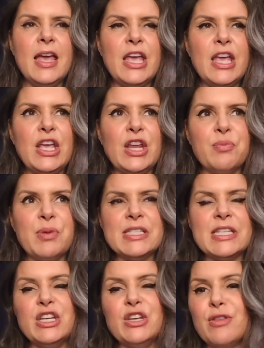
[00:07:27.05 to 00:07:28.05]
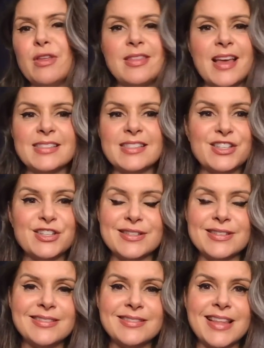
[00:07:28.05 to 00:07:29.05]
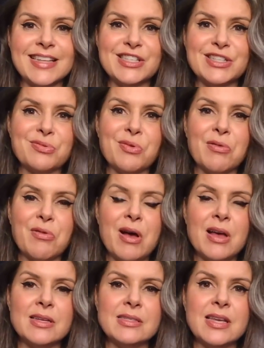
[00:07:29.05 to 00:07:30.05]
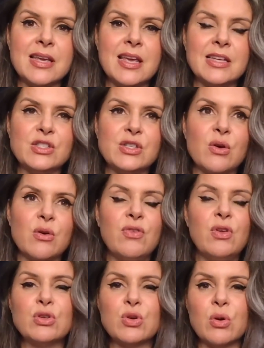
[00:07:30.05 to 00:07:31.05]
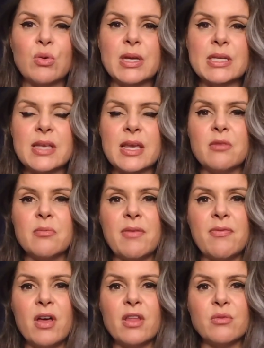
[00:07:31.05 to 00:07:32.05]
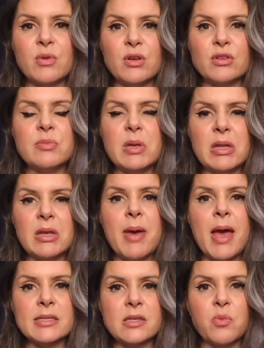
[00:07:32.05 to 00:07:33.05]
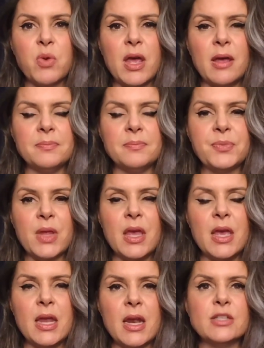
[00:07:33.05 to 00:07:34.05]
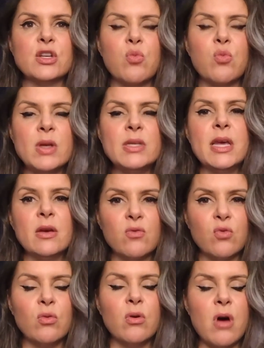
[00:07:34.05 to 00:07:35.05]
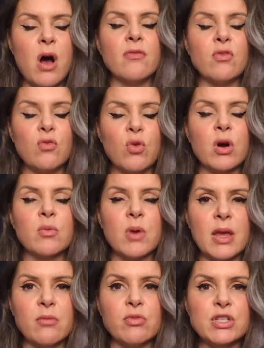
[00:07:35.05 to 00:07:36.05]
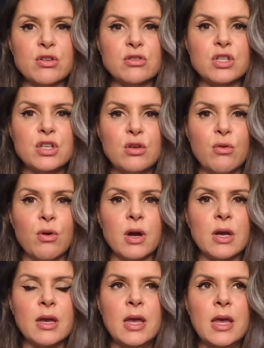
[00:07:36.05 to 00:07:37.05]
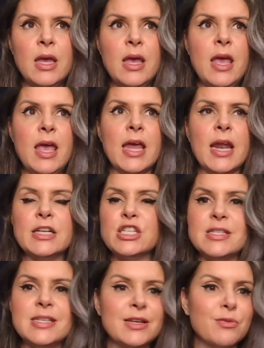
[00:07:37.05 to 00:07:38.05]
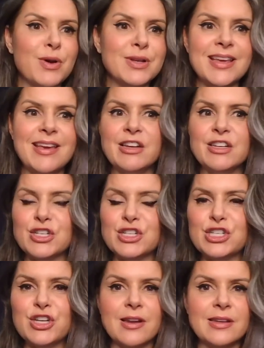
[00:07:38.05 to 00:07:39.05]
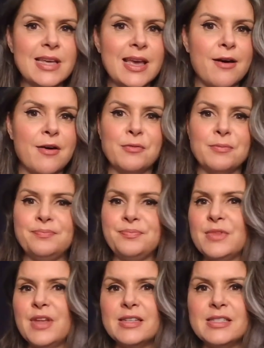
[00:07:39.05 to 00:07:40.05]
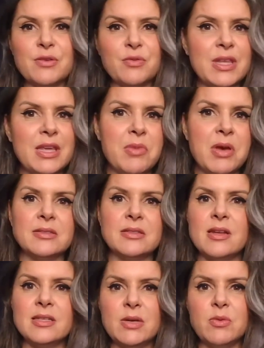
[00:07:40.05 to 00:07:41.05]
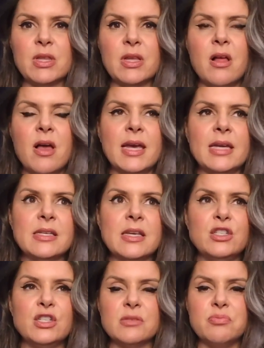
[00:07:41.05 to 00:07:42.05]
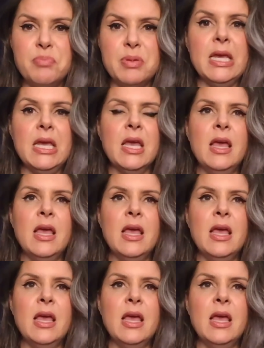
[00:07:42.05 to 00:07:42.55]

because he knew that that's just what it was. And so a few short weeks later, my father would ultimately pass away. And I took one day off of work when I returned to New York. And I just needed one day to just shut it down, not deal with emails, not deal with clients, and just be.